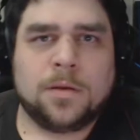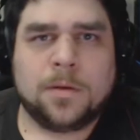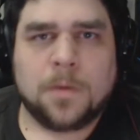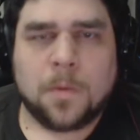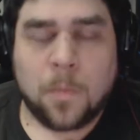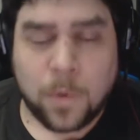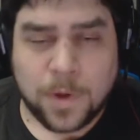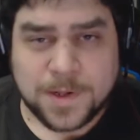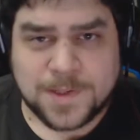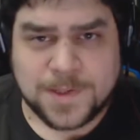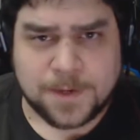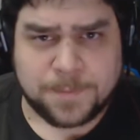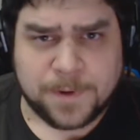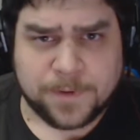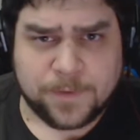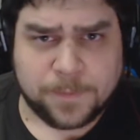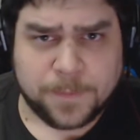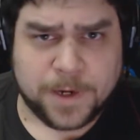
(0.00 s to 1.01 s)
What's up,
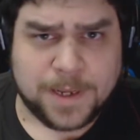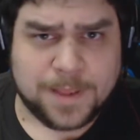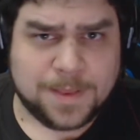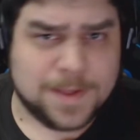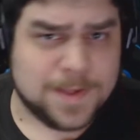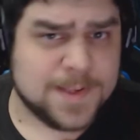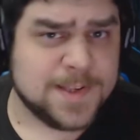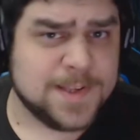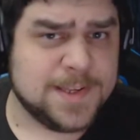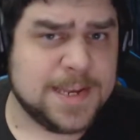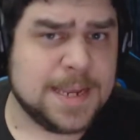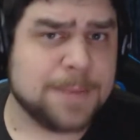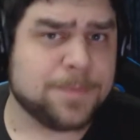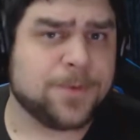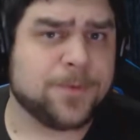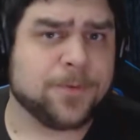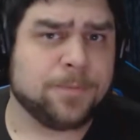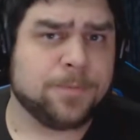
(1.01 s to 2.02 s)
everybody? This is
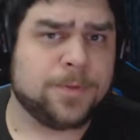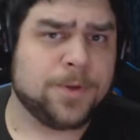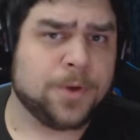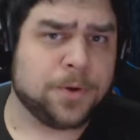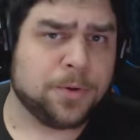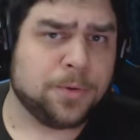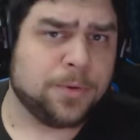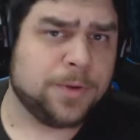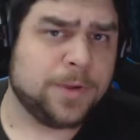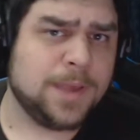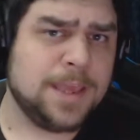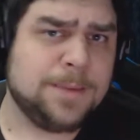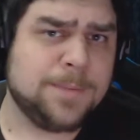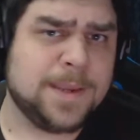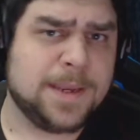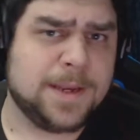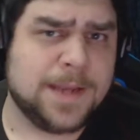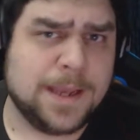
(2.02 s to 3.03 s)
Zips from Total
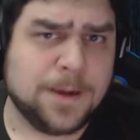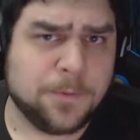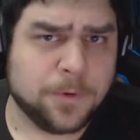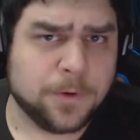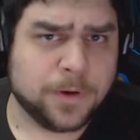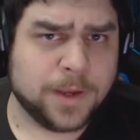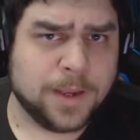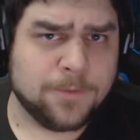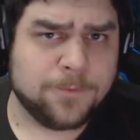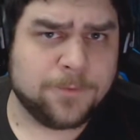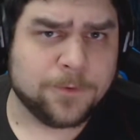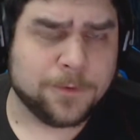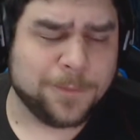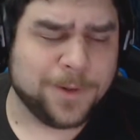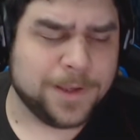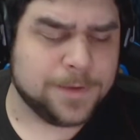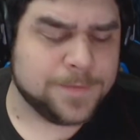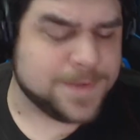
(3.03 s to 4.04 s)
Gaming Network and
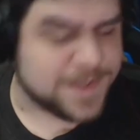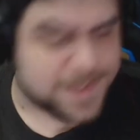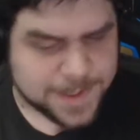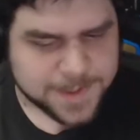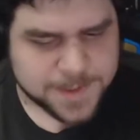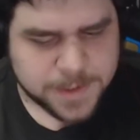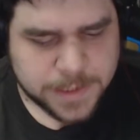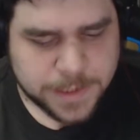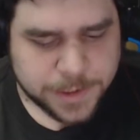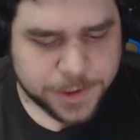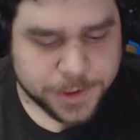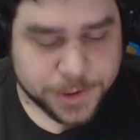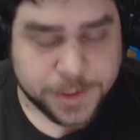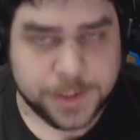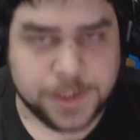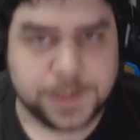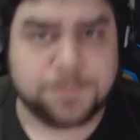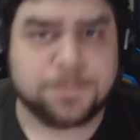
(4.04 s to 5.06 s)
formerly of CS Nation.
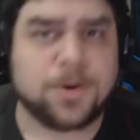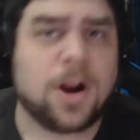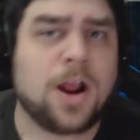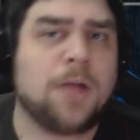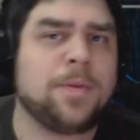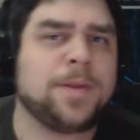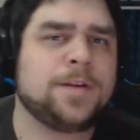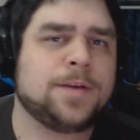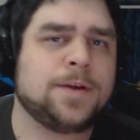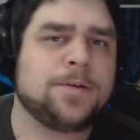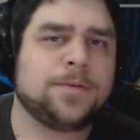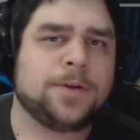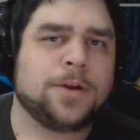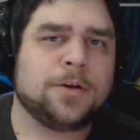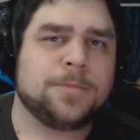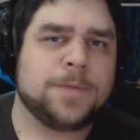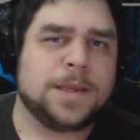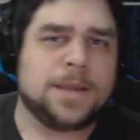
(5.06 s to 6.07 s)
You probably don't
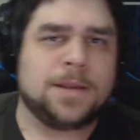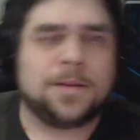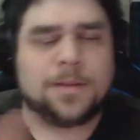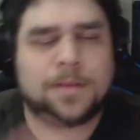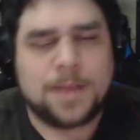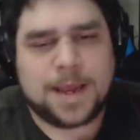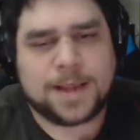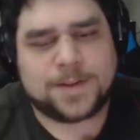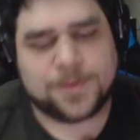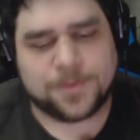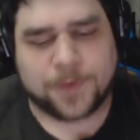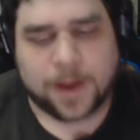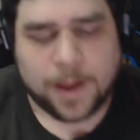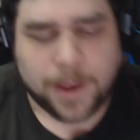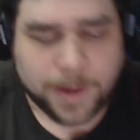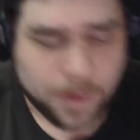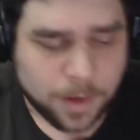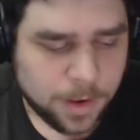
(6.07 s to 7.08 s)
know me. That's
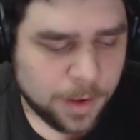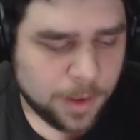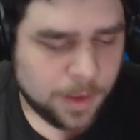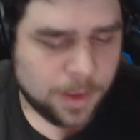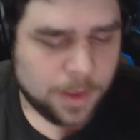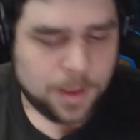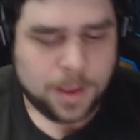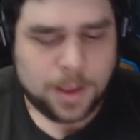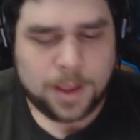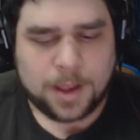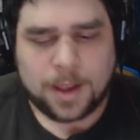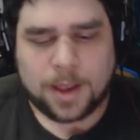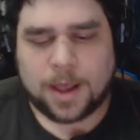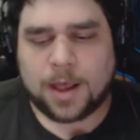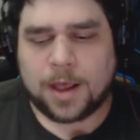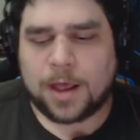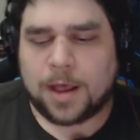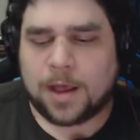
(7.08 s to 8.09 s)
fine.
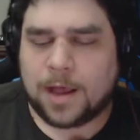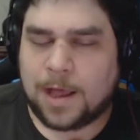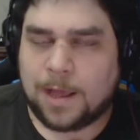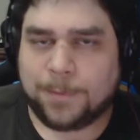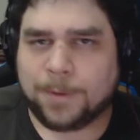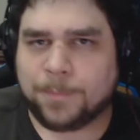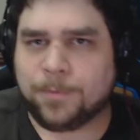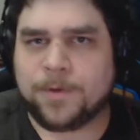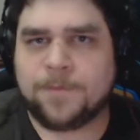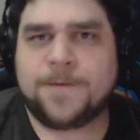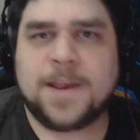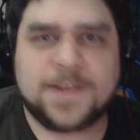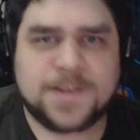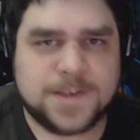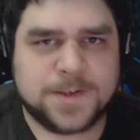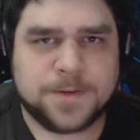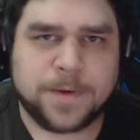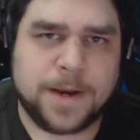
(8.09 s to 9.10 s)
I'm going to preface
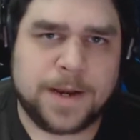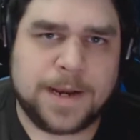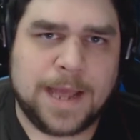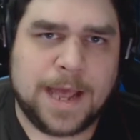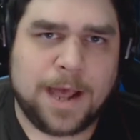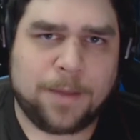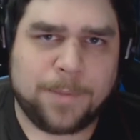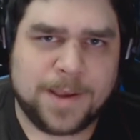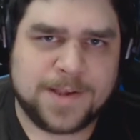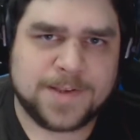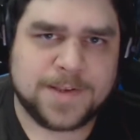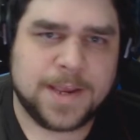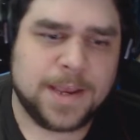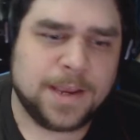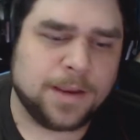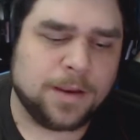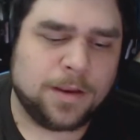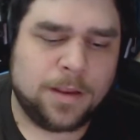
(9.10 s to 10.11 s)
this right now by
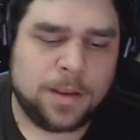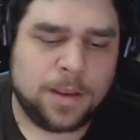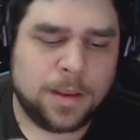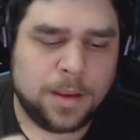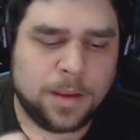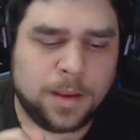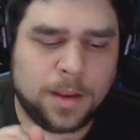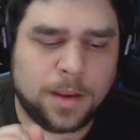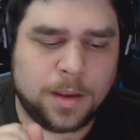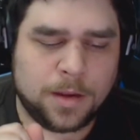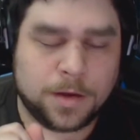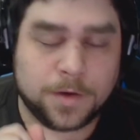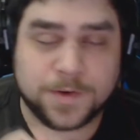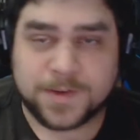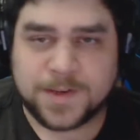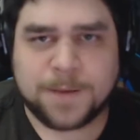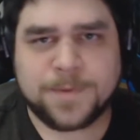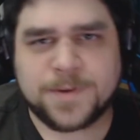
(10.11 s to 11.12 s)
saying
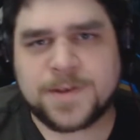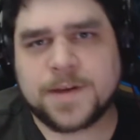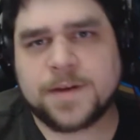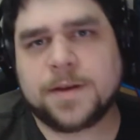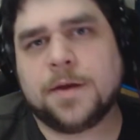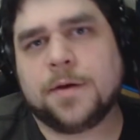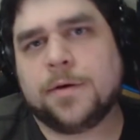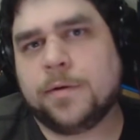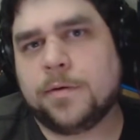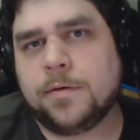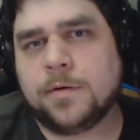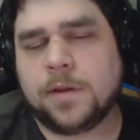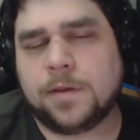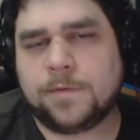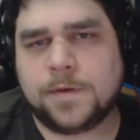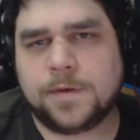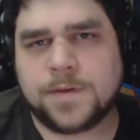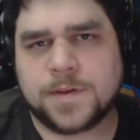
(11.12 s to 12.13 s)
there's a 10% code
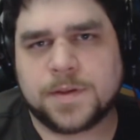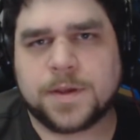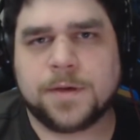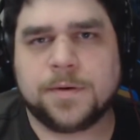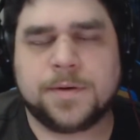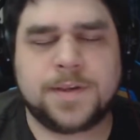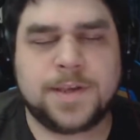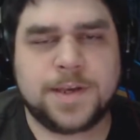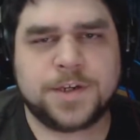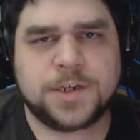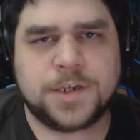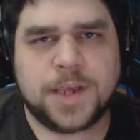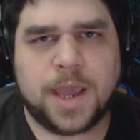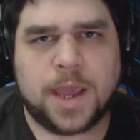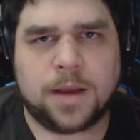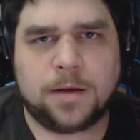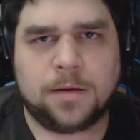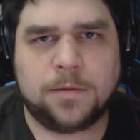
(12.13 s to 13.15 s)
if you use the code
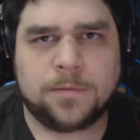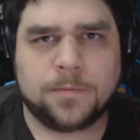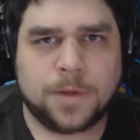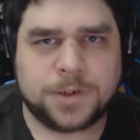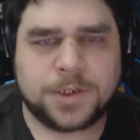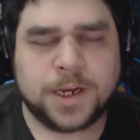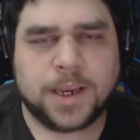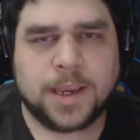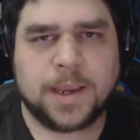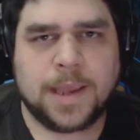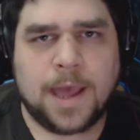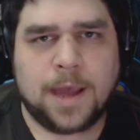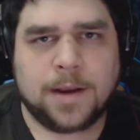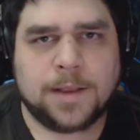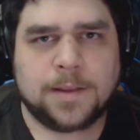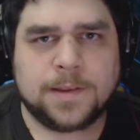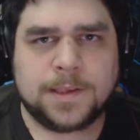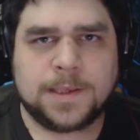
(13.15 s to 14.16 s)
TGN while checking
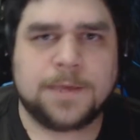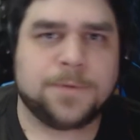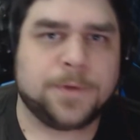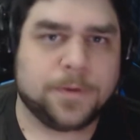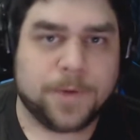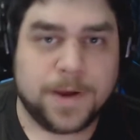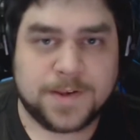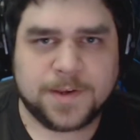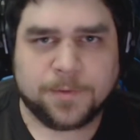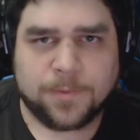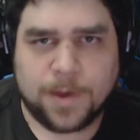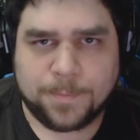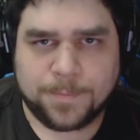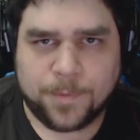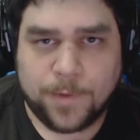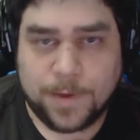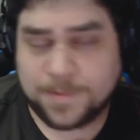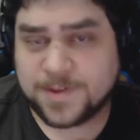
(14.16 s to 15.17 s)
out at the EWinRacing
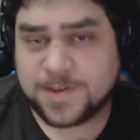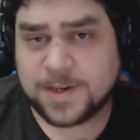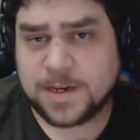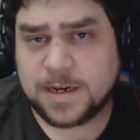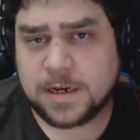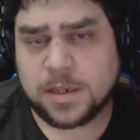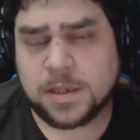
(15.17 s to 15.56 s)
website.